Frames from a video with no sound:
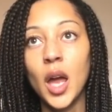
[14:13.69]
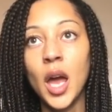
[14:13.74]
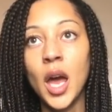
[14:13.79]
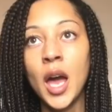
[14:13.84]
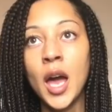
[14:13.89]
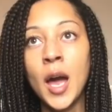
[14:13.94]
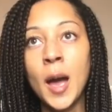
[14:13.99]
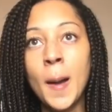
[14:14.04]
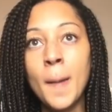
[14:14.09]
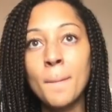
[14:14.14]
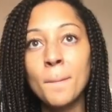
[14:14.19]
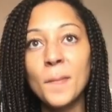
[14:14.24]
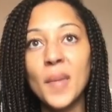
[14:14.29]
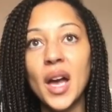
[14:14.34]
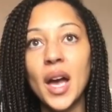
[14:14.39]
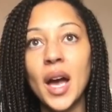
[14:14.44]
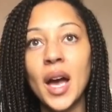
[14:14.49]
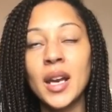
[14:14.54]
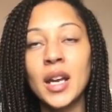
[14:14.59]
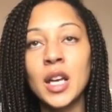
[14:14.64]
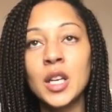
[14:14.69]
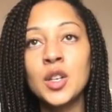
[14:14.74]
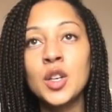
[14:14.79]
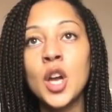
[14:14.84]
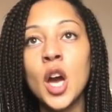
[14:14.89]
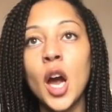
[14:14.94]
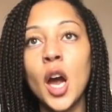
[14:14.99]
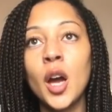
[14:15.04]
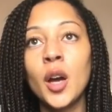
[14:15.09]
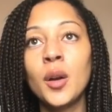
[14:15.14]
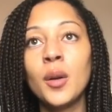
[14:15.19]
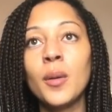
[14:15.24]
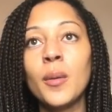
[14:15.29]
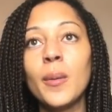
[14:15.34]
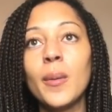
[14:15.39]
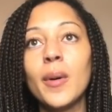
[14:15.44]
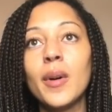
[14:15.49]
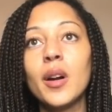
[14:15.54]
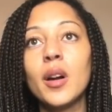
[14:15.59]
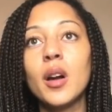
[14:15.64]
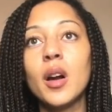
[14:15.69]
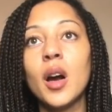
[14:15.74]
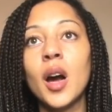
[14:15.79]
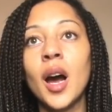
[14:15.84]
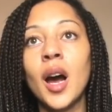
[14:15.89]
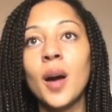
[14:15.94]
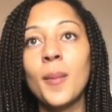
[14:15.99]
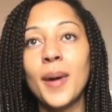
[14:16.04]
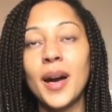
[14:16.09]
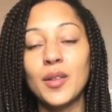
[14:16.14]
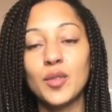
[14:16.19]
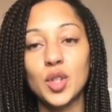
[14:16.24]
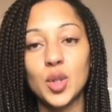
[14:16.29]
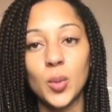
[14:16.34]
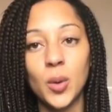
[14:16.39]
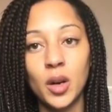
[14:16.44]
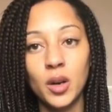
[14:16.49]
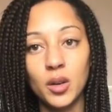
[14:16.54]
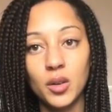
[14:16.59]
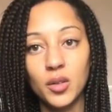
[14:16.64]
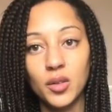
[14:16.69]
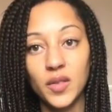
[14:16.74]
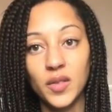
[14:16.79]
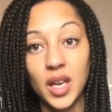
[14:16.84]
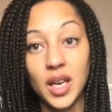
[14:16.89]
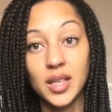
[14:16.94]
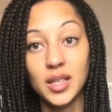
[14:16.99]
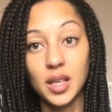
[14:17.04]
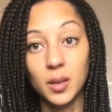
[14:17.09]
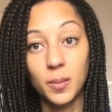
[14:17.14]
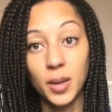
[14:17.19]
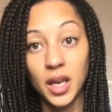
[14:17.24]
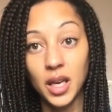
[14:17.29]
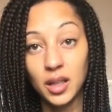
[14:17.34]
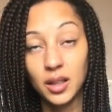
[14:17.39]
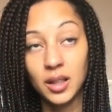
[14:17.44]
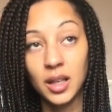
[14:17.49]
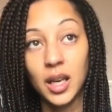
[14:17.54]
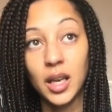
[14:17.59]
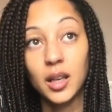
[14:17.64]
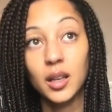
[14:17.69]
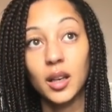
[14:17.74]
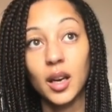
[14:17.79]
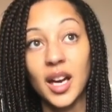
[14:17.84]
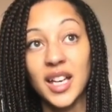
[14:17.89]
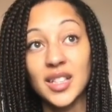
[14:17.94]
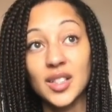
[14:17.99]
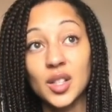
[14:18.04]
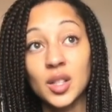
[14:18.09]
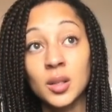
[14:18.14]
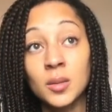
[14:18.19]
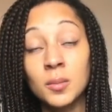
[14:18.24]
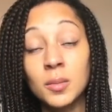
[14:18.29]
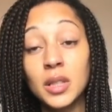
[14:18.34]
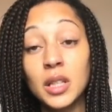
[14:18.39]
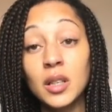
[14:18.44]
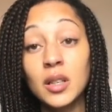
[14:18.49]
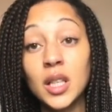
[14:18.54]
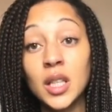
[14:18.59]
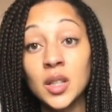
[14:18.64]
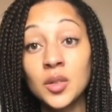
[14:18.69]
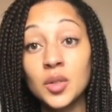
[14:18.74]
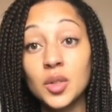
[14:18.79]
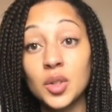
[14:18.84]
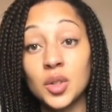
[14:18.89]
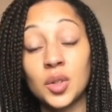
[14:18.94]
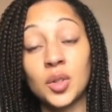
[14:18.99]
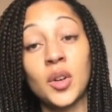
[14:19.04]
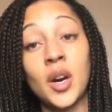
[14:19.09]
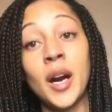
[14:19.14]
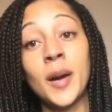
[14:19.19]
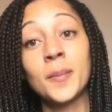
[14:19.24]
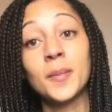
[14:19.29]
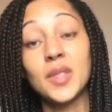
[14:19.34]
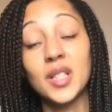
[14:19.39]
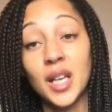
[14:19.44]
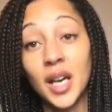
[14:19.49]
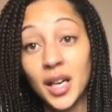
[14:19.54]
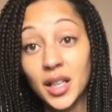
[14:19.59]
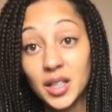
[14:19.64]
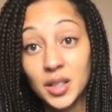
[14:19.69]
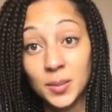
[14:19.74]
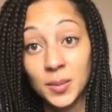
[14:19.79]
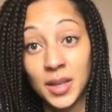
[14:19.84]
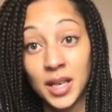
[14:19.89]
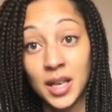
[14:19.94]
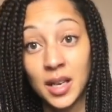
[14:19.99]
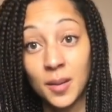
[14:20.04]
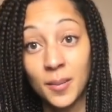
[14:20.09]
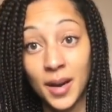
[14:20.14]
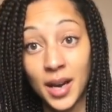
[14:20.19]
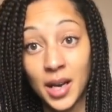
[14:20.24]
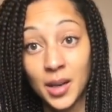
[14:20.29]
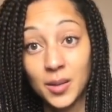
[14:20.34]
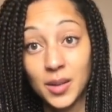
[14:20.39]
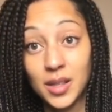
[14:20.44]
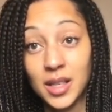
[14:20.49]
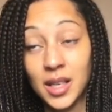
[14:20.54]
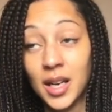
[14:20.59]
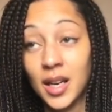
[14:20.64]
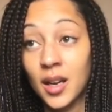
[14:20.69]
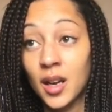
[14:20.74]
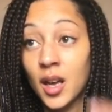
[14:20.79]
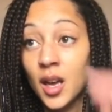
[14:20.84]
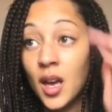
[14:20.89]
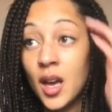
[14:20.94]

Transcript: Um, and I know at about 12 there's a picnic and somebody on Instagram tagged me about it.